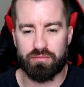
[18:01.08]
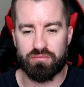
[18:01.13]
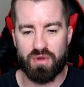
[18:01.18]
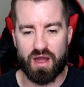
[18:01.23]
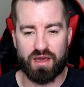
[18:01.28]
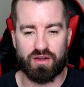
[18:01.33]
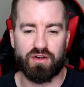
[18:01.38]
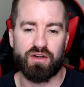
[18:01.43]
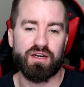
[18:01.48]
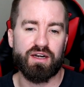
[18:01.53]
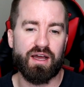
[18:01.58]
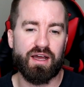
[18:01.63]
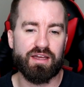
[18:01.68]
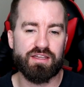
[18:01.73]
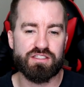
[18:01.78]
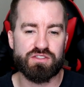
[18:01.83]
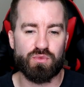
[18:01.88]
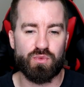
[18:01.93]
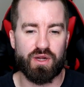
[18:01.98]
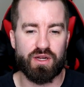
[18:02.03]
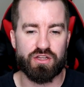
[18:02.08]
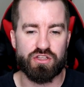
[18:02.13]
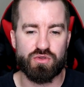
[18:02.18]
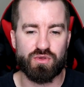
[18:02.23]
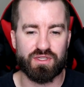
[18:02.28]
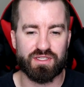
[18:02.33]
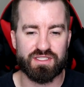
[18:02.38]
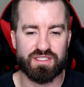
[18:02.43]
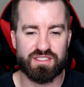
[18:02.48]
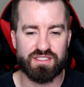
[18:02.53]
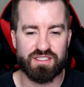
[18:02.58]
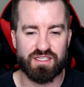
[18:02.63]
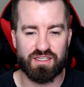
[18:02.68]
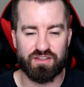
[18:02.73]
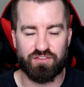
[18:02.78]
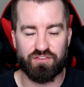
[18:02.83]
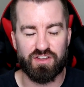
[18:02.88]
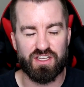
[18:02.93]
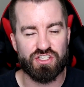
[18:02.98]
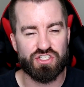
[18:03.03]
modernized, where you can see
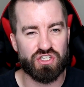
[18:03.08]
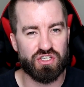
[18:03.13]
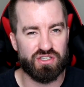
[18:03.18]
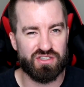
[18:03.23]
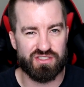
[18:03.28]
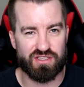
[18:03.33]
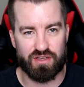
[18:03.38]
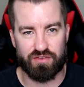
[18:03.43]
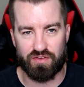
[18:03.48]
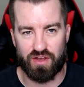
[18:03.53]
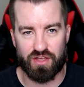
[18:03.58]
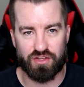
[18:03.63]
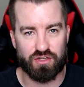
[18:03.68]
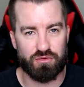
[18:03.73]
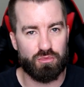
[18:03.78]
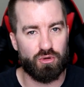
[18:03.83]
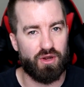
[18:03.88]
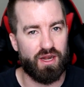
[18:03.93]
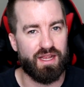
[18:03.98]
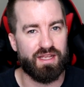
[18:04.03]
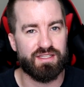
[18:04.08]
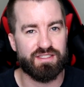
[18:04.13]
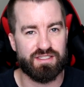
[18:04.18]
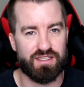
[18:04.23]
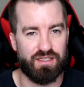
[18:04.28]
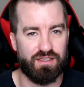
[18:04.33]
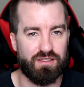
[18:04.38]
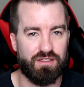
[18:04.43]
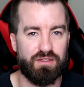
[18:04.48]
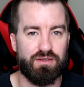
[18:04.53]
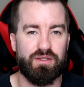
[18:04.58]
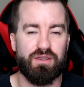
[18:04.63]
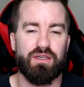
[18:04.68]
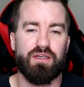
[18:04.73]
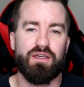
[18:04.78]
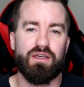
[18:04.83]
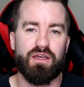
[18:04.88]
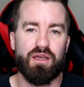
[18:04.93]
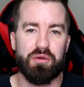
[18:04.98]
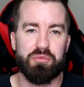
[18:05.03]
features of other brands in it,
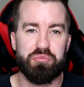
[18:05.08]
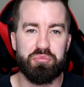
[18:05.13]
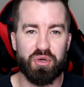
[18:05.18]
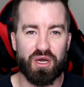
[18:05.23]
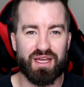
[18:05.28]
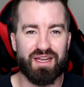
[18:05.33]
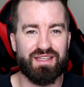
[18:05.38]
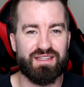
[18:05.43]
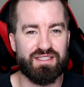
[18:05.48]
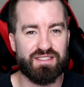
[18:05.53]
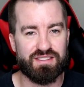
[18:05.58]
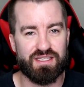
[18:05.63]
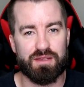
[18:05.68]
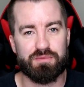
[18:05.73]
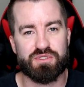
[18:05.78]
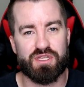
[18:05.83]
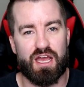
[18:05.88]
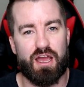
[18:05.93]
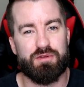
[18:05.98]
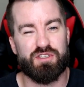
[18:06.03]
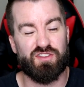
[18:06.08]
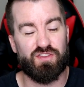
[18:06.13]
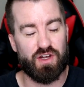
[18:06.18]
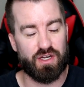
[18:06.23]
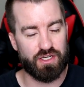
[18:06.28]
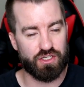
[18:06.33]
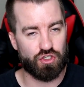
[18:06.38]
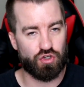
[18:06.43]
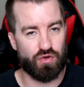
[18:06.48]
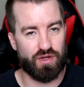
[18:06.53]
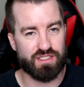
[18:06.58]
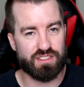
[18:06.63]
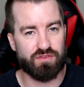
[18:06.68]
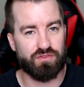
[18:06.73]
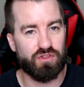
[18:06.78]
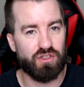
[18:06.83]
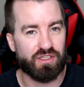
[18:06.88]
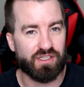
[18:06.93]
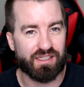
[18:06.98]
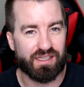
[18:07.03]
but at the same time it's very
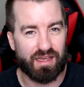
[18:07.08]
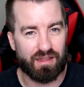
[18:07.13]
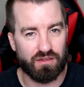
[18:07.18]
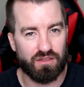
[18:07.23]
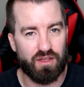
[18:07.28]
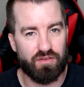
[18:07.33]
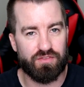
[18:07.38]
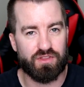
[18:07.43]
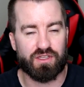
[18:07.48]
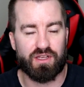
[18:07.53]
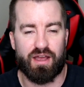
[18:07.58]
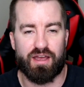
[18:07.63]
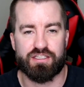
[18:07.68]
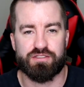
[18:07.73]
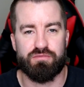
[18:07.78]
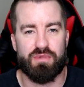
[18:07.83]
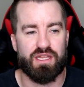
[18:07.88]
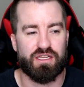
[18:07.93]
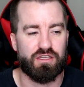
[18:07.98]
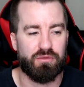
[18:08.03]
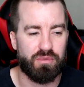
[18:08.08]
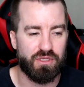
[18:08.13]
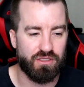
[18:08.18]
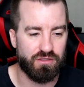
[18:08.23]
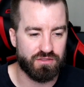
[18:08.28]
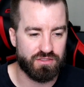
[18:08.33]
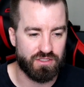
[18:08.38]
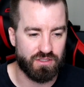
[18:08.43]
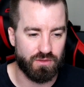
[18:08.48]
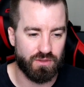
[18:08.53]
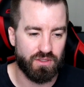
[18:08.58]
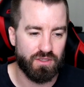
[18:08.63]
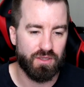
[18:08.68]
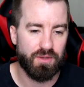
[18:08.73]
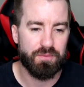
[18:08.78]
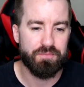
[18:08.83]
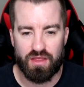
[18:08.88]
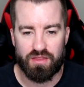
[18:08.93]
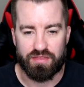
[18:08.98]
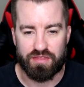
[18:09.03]
aggressive looking. I love the cosmetic appeal to it.
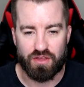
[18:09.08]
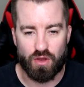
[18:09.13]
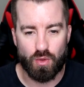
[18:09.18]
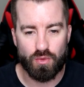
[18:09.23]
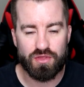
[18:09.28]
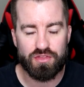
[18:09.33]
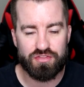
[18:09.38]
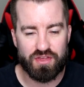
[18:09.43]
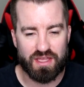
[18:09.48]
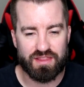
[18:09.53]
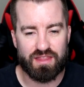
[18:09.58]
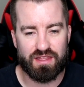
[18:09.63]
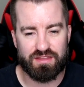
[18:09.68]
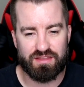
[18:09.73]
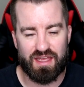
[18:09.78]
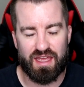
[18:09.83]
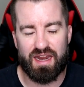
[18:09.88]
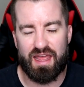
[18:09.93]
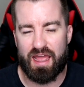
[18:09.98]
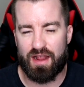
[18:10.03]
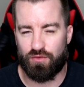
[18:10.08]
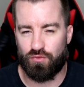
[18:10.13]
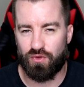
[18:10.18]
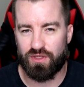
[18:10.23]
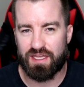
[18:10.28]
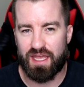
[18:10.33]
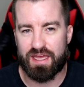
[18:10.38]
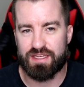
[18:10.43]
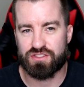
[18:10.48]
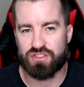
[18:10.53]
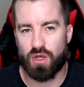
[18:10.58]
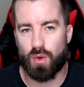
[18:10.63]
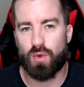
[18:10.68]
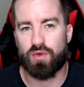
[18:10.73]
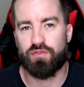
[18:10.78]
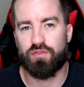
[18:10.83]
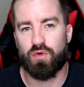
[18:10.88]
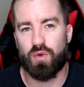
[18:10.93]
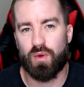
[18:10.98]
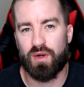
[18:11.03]
The only thing that really has
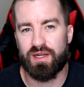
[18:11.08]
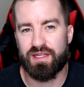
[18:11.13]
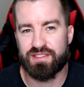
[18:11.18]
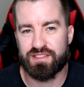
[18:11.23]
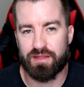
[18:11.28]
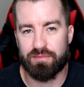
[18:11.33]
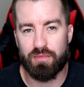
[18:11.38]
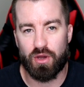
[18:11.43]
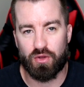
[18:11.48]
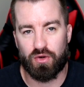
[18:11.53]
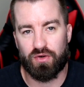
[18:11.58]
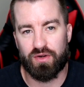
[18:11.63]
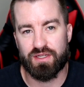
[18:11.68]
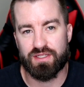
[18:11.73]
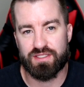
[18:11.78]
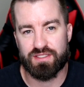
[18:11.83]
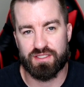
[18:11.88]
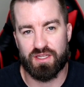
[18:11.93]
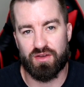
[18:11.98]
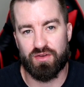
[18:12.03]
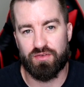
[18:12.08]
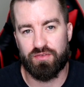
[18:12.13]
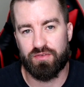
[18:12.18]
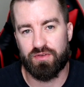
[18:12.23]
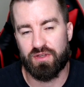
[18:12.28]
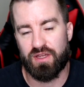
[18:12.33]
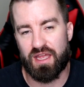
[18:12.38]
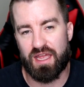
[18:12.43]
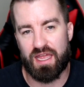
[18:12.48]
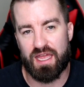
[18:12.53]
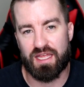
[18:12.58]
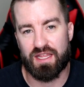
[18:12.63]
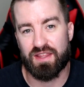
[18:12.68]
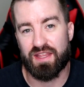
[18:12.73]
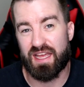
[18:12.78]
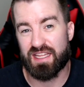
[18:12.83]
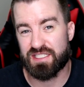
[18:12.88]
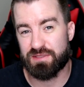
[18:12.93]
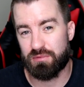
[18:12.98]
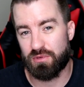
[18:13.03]
going for it is the motor itself, and
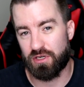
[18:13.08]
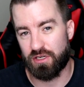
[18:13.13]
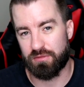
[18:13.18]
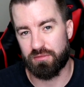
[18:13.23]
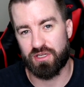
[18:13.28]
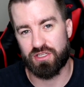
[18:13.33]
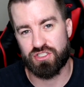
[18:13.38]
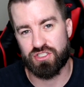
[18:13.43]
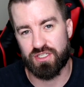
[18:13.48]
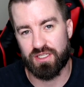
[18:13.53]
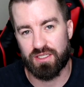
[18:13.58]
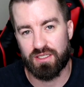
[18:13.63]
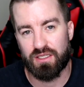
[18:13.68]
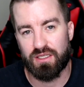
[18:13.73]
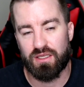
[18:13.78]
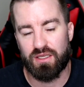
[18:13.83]
that's pretty much it.